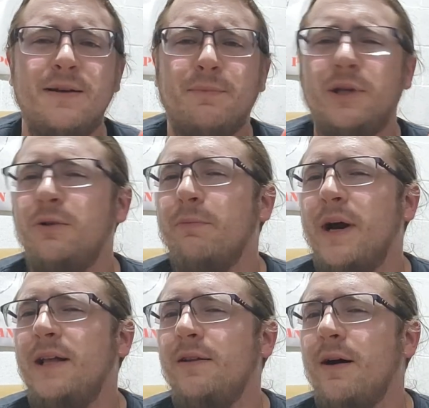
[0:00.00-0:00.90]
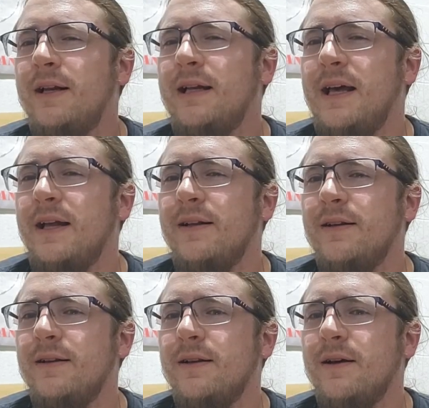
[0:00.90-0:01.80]
but you might not get
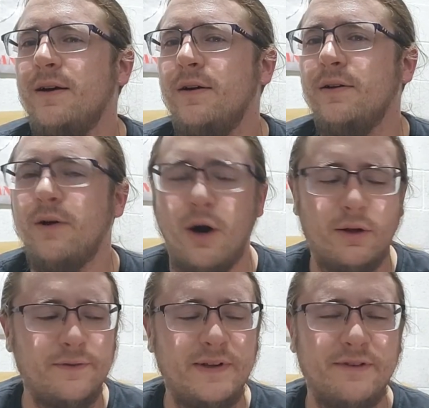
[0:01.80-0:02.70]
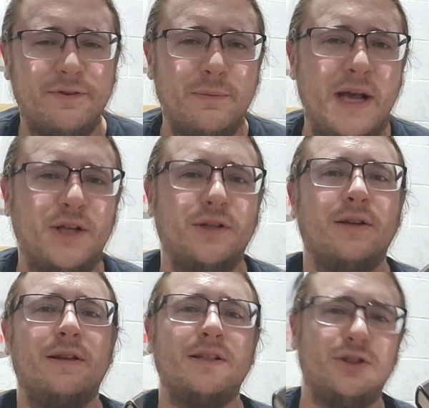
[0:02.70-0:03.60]
all of the information
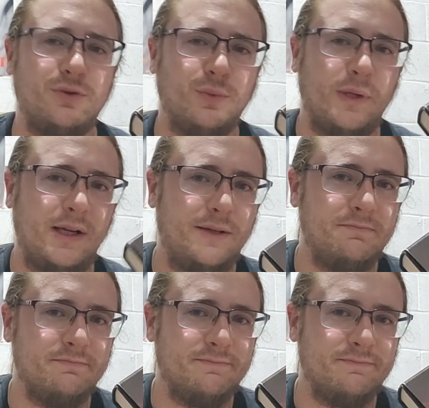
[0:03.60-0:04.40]
unless you read